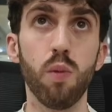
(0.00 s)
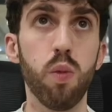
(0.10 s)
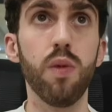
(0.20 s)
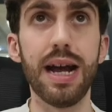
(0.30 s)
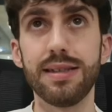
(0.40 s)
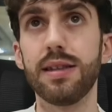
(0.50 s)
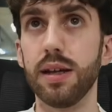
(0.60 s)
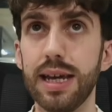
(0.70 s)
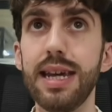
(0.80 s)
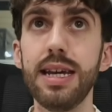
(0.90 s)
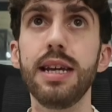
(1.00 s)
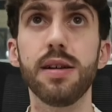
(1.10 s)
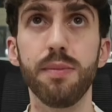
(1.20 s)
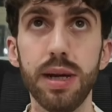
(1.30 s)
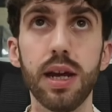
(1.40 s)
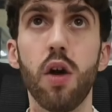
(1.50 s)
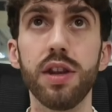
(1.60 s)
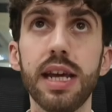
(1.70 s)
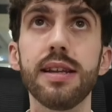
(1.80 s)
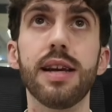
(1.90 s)
that's the key to being
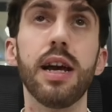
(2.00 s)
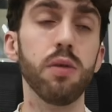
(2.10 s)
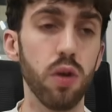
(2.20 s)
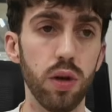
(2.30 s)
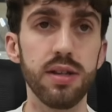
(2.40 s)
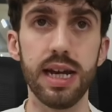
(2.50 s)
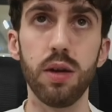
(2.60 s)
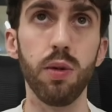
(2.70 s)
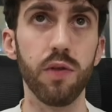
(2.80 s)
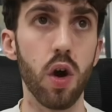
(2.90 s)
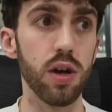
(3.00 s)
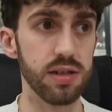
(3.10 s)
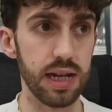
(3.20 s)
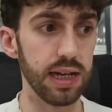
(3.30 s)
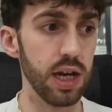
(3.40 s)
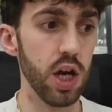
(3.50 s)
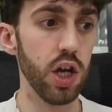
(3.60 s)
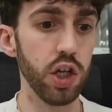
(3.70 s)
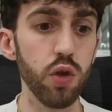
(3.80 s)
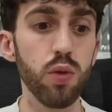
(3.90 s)
on the inside with all the data we've got, is like,
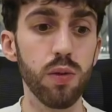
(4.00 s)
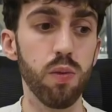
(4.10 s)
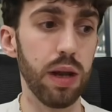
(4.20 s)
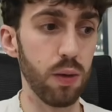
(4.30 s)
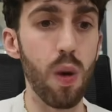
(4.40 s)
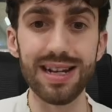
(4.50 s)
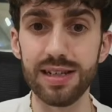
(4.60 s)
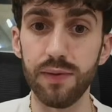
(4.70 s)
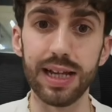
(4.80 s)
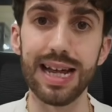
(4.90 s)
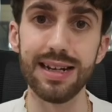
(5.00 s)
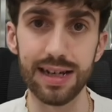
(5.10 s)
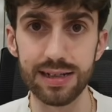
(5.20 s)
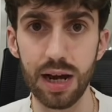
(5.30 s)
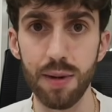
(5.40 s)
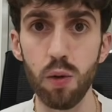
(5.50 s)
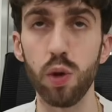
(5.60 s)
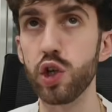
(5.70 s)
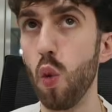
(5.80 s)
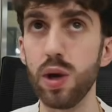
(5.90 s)
you, like, when stuff like that does come out,
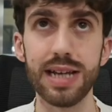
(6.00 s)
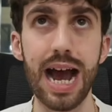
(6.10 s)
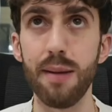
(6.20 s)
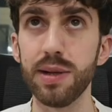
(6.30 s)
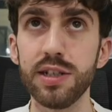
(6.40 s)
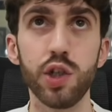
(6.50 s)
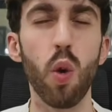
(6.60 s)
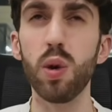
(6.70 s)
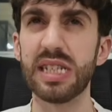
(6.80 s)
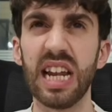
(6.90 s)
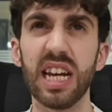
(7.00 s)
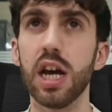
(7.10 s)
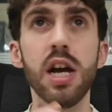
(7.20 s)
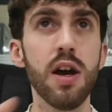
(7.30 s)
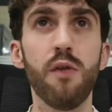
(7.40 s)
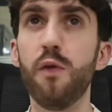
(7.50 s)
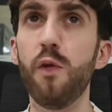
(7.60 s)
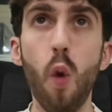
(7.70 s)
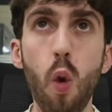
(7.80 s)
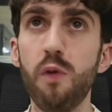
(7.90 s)
which always happens, you always get like
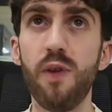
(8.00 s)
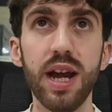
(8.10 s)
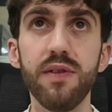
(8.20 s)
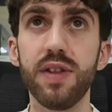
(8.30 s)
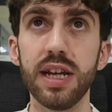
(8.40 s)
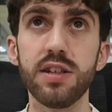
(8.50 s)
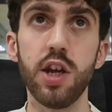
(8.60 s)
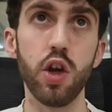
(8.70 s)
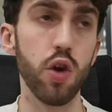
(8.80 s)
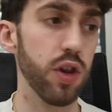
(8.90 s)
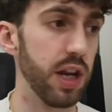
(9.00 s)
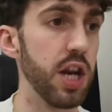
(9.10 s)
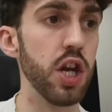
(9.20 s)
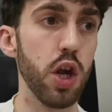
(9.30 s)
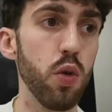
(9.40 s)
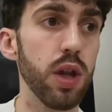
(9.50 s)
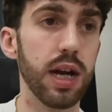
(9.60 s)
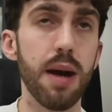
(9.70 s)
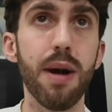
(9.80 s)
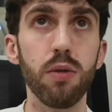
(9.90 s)
4 or 5 things a year that are new
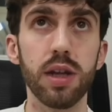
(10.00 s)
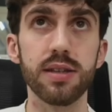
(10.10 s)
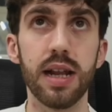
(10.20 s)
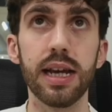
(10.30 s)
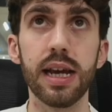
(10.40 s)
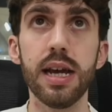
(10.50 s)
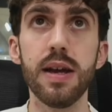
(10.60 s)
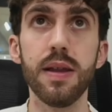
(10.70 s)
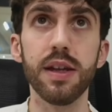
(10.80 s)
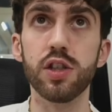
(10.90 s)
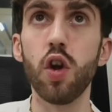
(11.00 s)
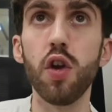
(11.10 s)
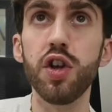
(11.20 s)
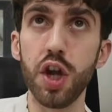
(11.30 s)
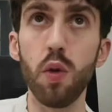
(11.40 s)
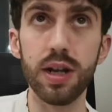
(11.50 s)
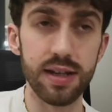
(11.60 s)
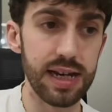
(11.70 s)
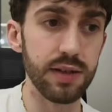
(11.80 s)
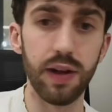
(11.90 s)
that come out that's like, that's not new in
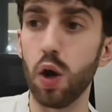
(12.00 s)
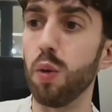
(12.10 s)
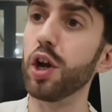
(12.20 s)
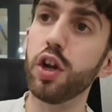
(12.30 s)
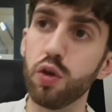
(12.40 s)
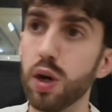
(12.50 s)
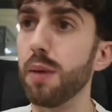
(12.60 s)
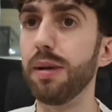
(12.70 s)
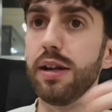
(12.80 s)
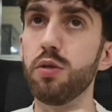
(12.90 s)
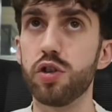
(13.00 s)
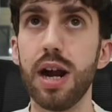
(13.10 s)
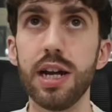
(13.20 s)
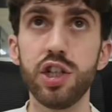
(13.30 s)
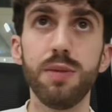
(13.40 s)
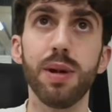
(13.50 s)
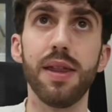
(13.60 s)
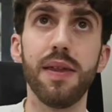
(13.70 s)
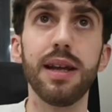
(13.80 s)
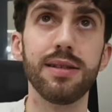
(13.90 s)
the sense of like, well, we're going to do a complete new strategy,
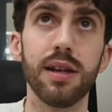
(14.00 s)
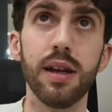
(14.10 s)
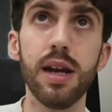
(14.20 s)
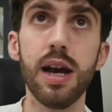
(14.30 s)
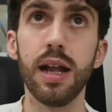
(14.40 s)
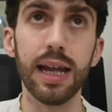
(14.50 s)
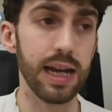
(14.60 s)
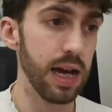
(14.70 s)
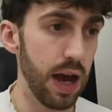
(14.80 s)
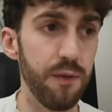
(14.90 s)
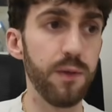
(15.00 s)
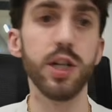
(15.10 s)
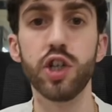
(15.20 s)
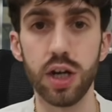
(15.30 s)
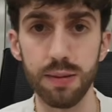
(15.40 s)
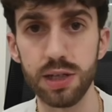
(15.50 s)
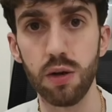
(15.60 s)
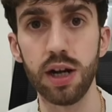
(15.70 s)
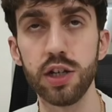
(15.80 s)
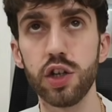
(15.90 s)
but things that, like, a feature comes
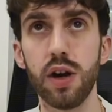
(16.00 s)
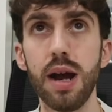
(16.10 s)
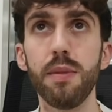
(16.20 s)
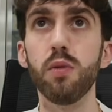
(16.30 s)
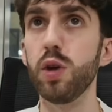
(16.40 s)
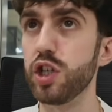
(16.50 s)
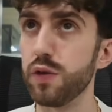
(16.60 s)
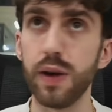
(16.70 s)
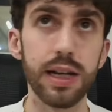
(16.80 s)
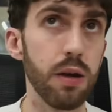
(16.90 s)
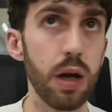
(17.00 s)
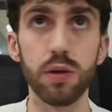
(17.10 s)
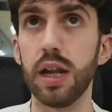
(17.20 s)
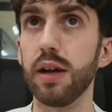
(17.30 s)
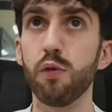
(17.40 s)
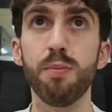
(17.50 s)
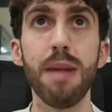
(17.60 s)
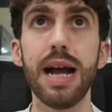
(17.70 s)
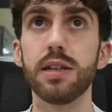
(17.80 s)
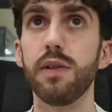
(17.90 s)
out on Instagram and we just find out how to like
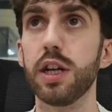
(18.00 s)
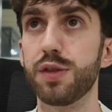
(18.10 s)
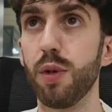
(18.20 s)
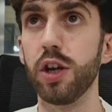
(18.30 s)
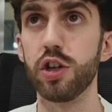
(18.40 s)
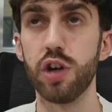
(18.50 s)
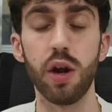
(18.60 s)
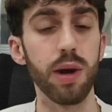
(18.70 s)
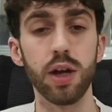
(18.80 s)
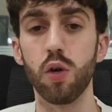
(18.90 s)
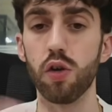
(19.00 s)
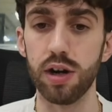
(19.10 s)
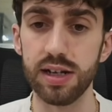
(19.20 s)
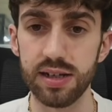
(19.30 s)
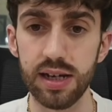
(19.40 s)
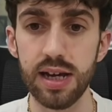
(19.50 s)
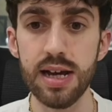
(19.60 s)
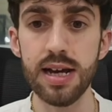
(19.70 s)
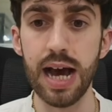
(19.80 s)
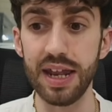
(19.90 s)
massively exploit it straight away and go crazy.
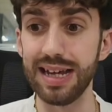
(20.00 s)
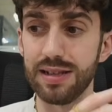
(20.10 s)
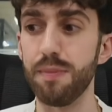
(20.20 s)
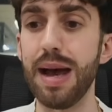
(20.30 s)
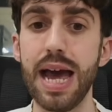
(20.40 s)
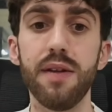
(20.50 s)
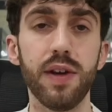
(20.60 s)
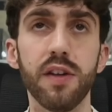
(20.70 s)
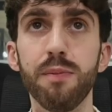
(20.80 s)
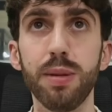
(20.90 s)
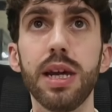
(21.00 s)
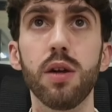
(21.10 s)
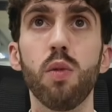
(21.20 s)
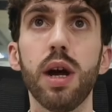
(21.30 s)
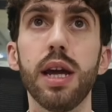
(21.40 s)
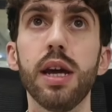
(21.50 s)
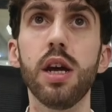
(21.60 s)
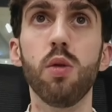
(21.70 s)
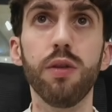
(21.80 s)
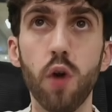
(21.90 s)
And that's the benefit of being
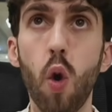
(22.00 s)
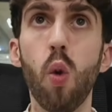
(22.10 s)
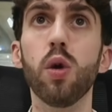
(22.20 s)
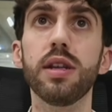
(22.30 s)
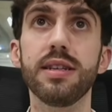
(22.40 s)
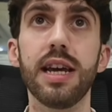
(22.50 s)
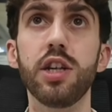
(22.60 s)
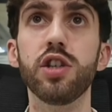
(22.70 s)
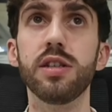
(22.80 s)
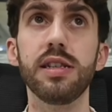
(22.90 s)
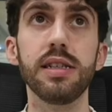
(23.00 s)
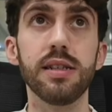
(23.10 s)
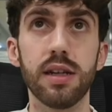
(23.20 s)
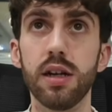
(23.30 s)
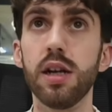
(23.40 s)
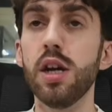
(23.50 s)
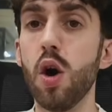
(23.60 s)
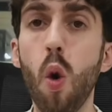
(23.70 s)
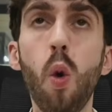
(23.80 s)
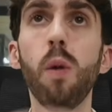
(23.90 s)
where we've got all these agencies that are
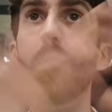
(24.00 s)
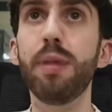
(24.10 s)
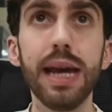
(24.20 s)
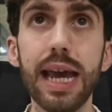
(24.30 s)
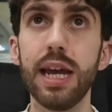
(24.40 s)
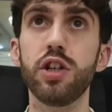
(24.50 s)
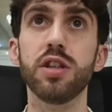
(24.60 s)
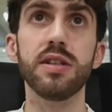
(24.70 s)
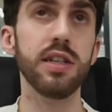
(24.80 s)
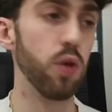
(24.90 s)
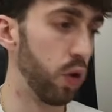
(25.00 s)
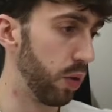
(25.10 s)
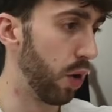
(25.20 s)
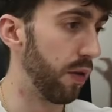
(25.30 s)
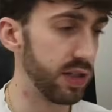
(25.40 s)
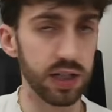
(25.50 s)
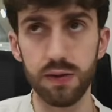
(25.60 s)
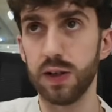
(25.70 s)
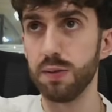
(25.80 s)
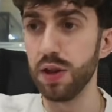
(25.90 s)
all big agencies, all doing over 6
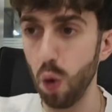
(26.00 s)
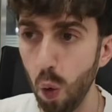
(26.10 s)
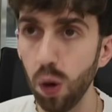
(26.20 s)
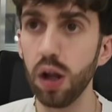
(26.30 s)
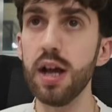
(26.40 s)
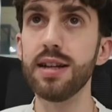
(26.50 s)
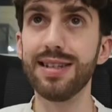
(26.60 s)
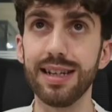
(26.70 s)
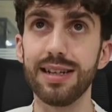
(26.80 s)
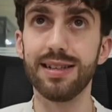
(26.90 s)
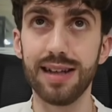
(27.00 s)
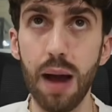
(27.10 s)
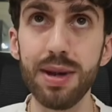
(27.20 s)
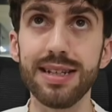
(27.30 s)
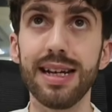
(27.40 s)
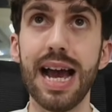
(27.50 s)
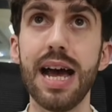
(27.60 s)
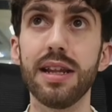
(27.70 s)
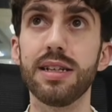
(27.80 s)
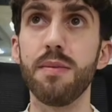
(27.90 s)
figures a month, all coming
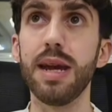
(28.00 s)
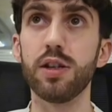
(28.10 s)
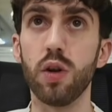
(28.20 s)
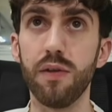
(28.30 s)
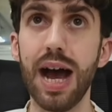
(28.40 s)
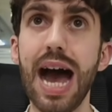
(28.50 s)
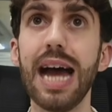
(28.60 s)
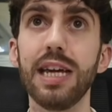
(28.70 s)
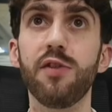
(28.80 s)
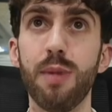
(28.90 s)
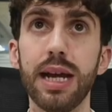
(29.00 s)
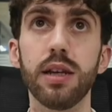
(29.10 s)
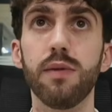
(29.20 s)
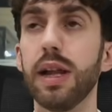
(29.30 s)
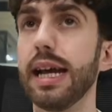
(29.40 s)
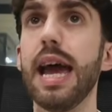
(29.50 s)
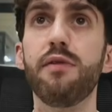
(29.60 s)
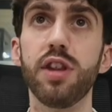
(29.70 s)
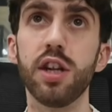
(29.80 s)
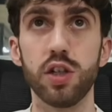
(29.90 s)
together to make sort of a hive mind of like
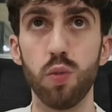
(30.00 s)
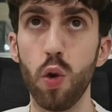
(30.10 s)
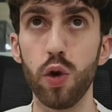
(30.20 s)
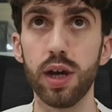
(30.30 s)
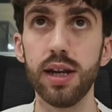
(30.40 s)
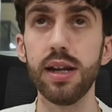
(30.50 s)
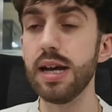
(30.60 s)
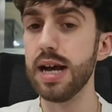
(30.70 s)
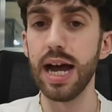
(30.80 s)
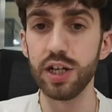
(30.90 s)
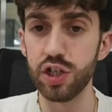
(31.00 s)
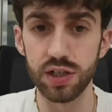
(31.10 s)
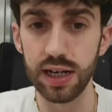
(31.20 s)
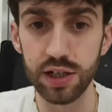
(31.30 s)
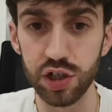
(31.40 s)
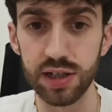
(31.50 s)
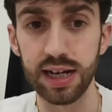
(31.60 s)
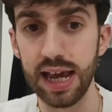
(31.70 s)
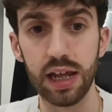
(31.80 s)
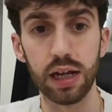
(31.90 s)
everything that's working. And it's just
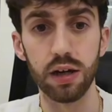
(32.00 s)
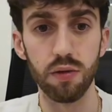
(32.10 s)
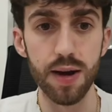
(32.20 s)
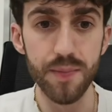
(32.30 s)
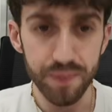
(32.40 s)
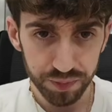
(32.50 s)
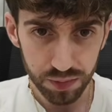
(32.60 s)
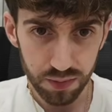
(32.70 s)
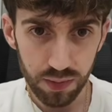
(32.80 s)
a killer, right?